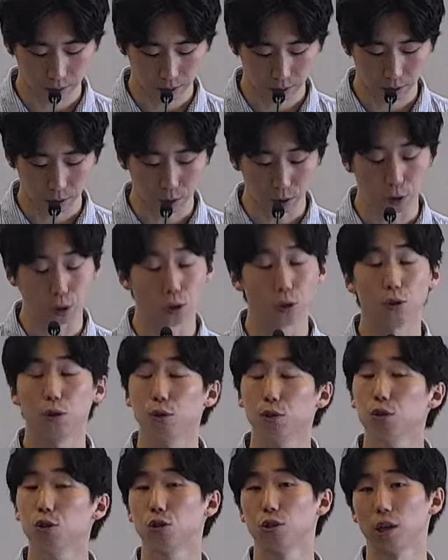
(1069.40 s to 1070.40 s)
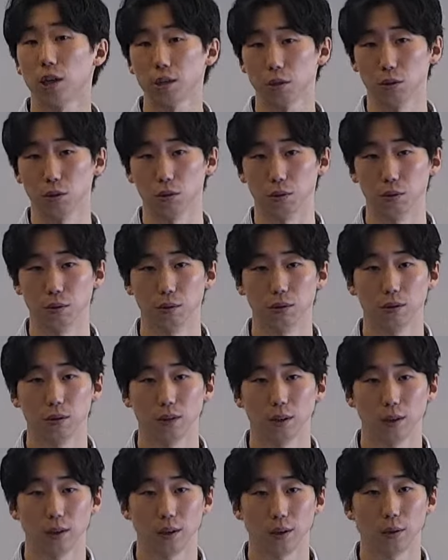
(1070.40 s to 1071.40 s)
do you struggle
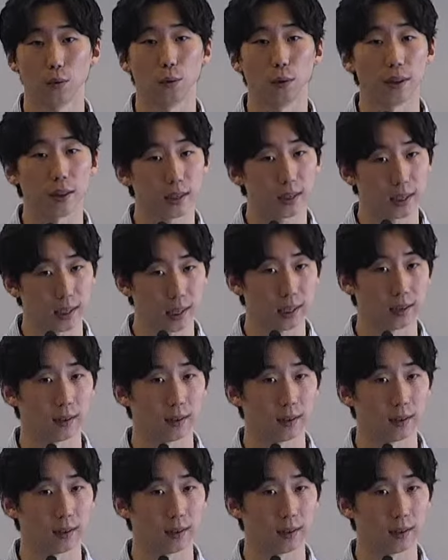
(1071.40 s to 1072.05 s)
with sin?